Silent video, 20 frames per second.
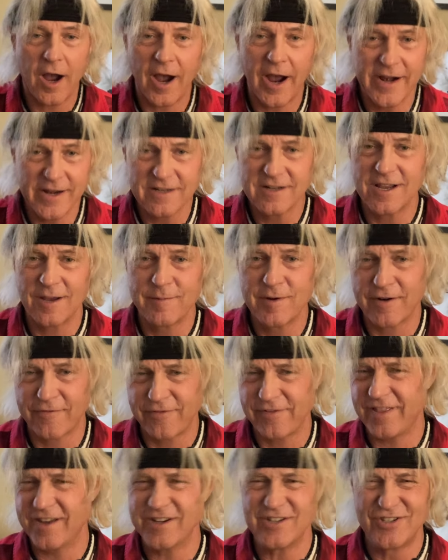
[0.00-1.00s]
I didn't come here
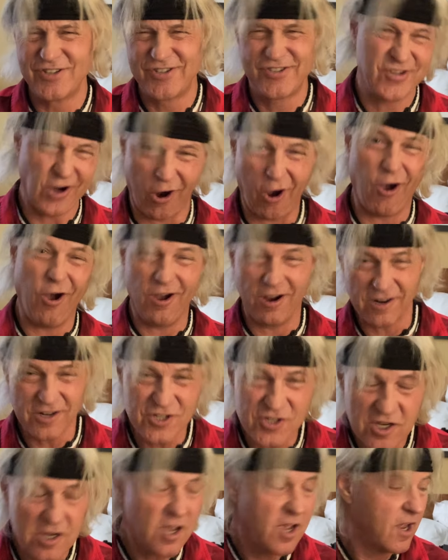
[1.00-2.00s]
for the
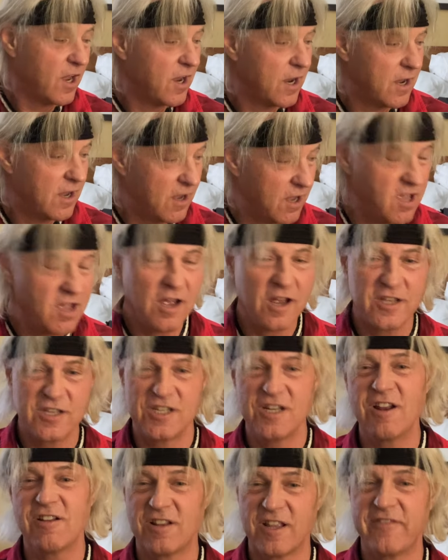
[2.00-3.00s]
dogs.
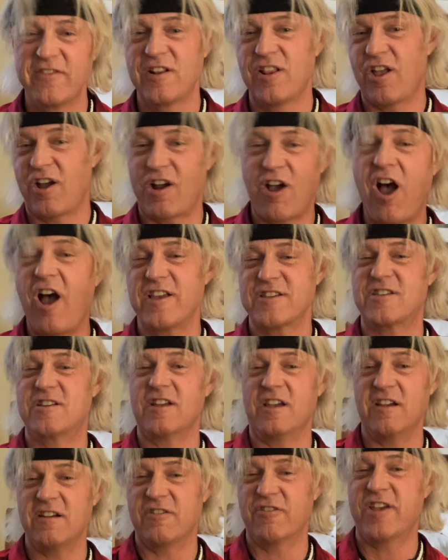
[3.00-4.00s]
You don't live in La
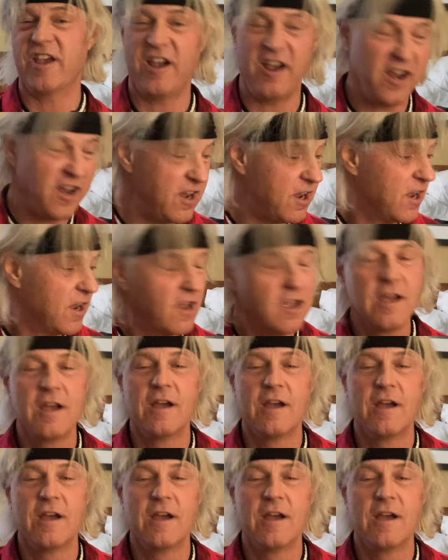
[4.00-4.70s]
Costa, okay?